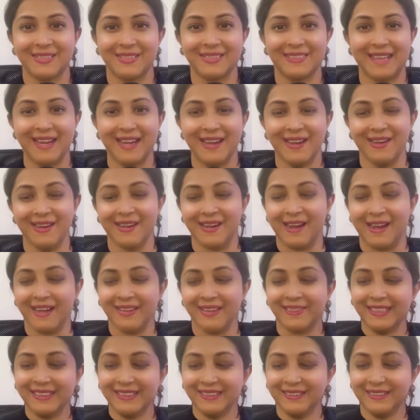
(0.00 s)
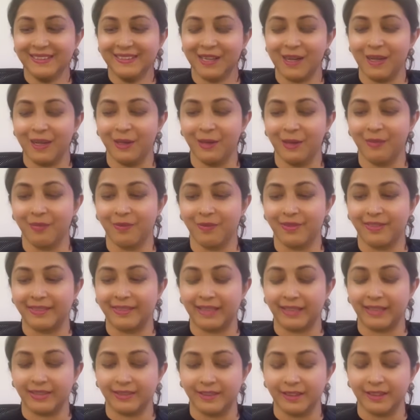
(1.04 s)
Yeah, I think
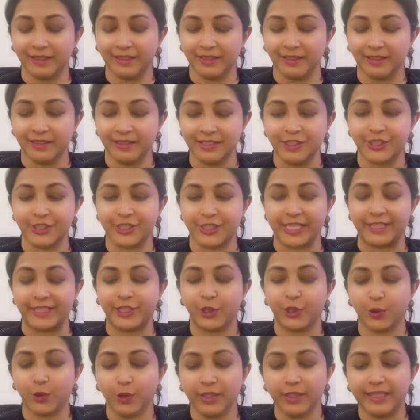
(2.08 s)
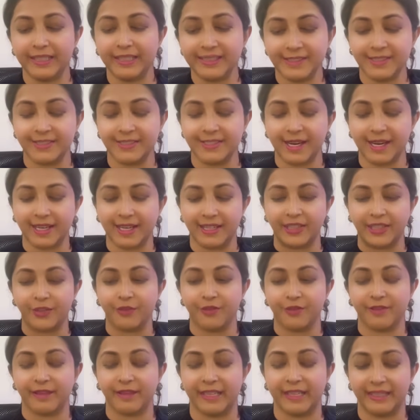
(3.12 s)
the security side
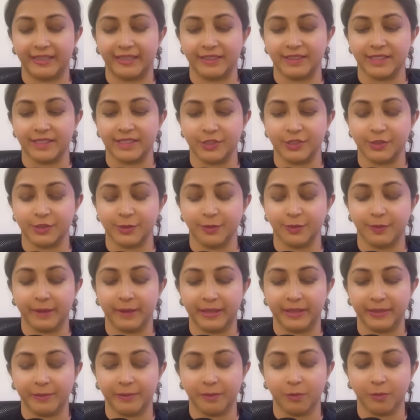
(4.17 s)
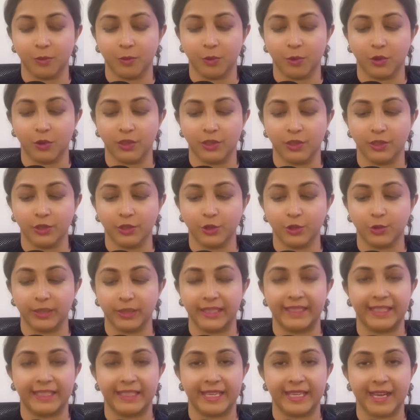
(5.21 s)
of things is a bit more
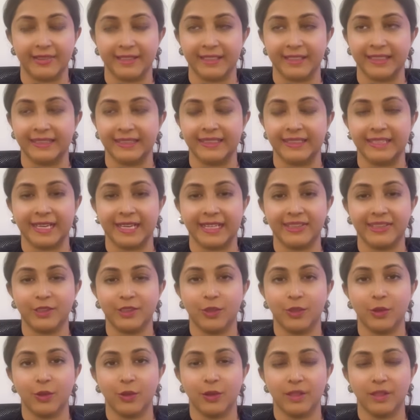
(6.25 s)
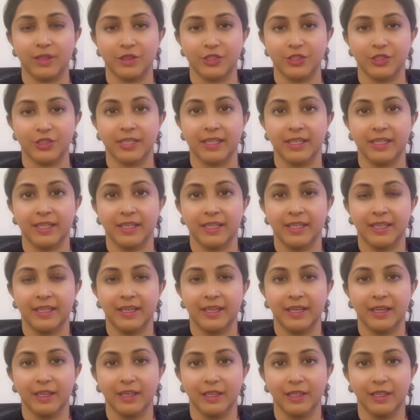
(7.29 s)
tricky. I think NATO is
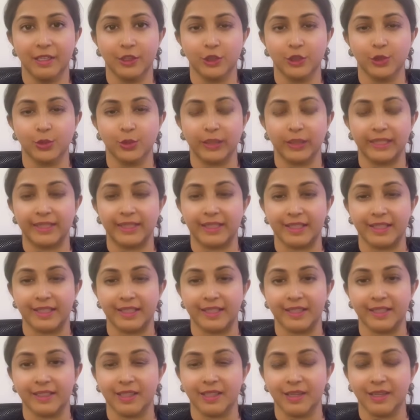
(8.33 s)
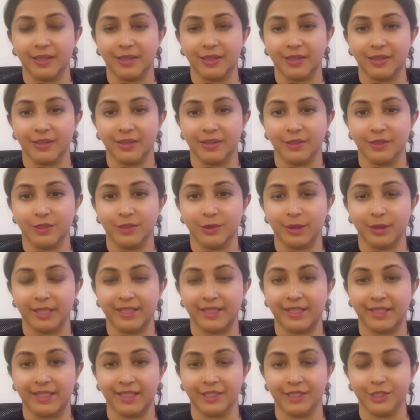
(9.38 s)
a tricky
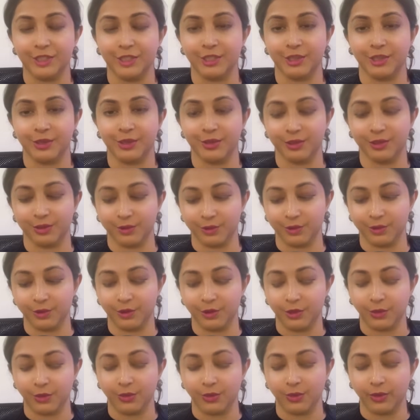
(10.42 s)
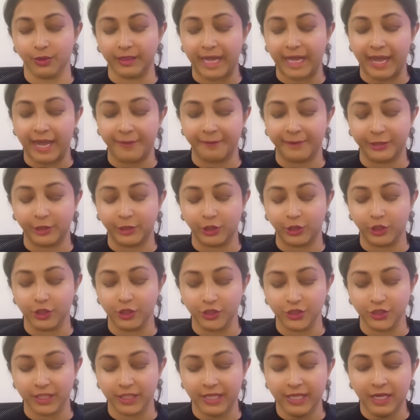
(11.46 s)
issue to look at,
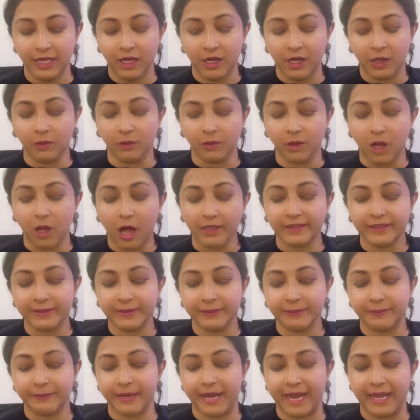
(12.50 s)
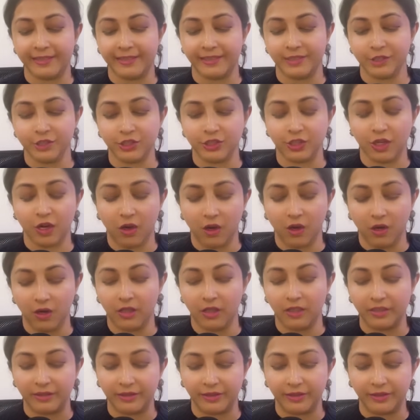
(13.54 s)
because a lot depends
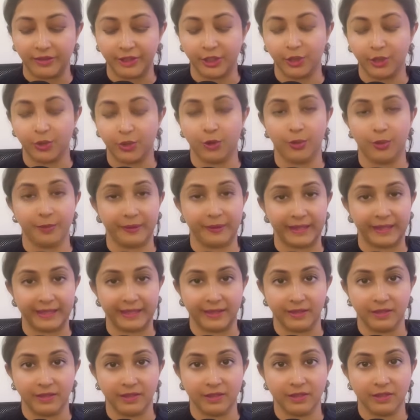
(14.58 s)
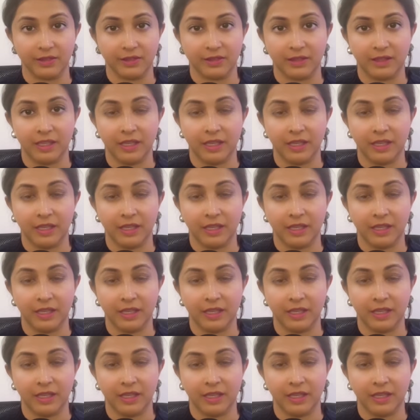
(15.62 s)
on the Europeans.